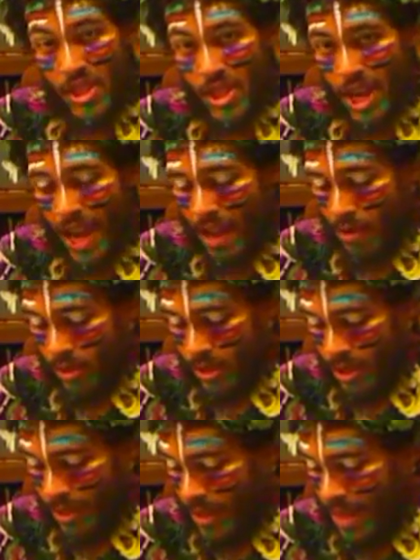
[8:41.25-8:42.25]

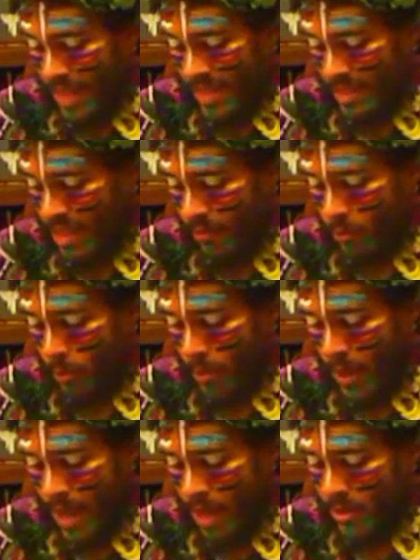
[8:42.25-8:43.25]
childhood, several
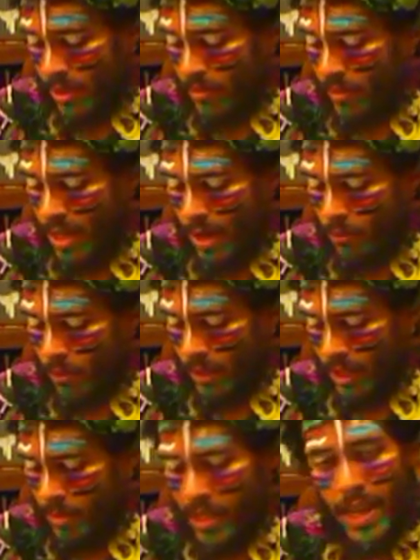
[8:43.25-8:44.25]
pounds of never
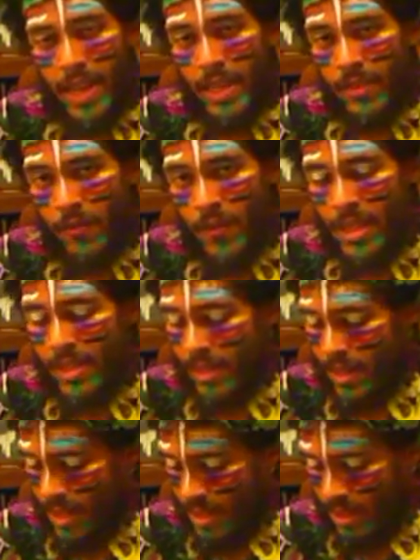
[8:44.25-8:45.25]
eliminated
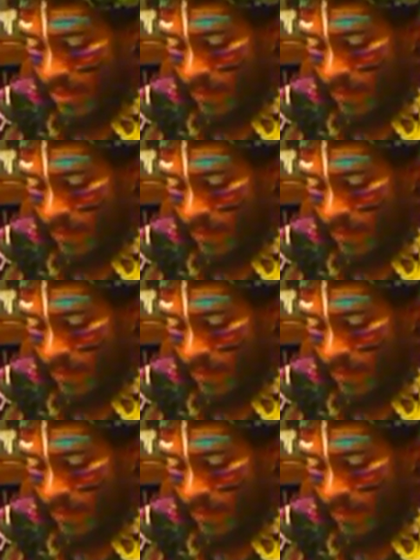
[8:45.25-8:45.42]
feces.